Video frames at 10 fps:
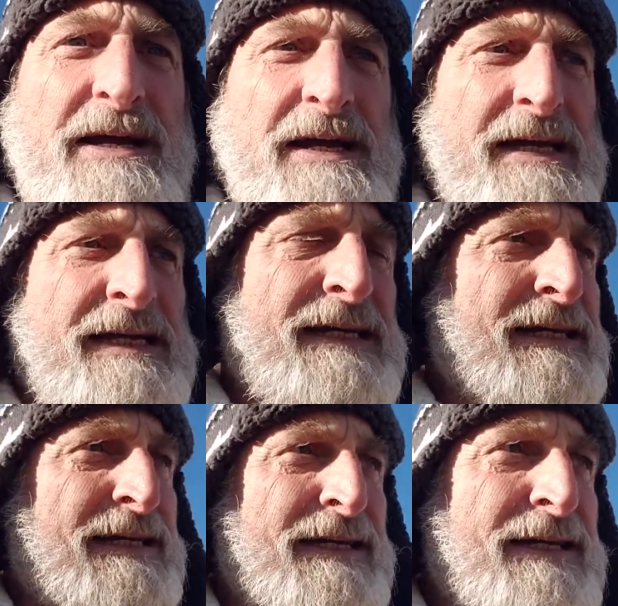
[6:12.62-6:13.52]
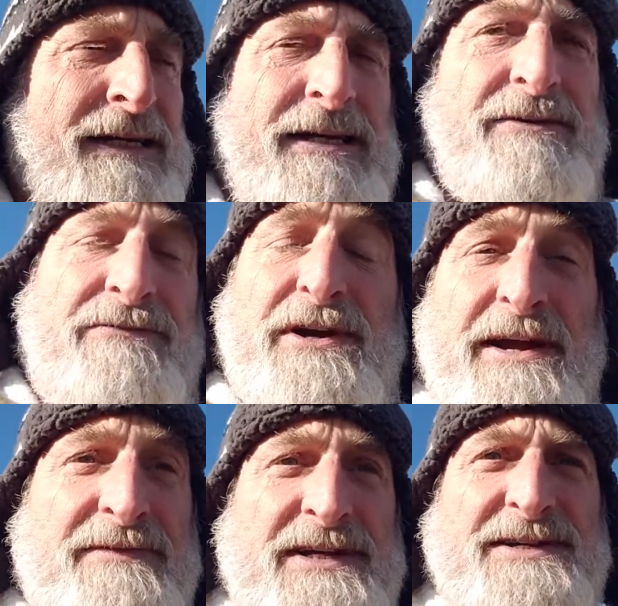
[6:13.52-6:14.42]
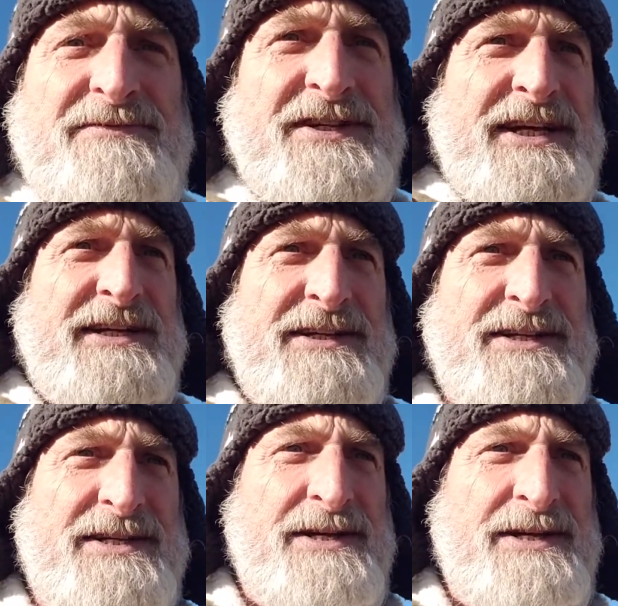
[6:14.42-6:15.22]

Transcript: forgiveness of sins through him.